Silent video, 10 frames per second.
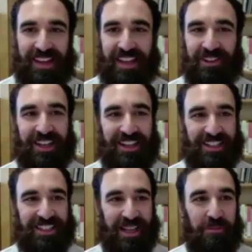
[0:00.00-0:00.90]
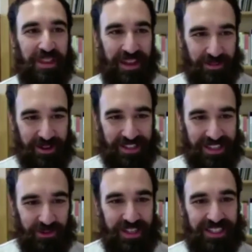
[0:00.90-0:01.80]
tell us something about
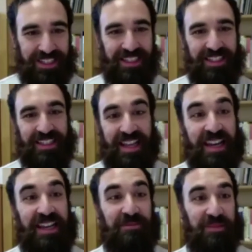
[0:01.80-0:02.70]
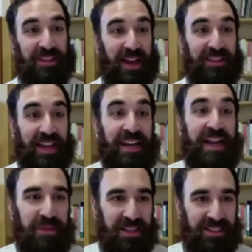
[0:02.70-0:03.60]
these risks, these
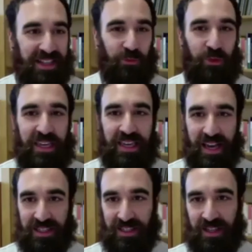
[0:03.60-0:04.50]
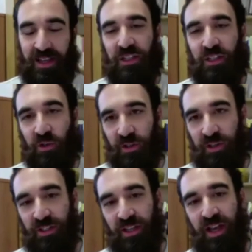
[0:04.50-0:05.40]
dilemmas that we as
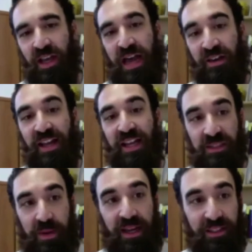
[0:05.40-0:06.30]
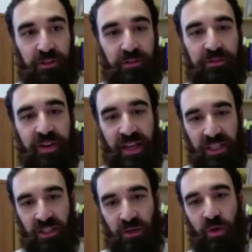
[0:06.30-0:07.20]
scholars are expected to
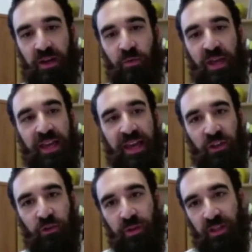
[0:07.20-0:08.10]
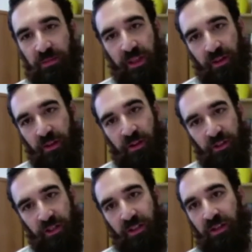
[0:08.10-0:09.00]
face when we engage with these
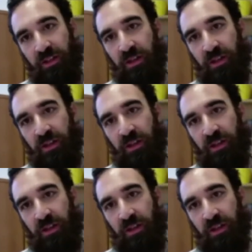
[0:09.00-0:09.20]
methodologies?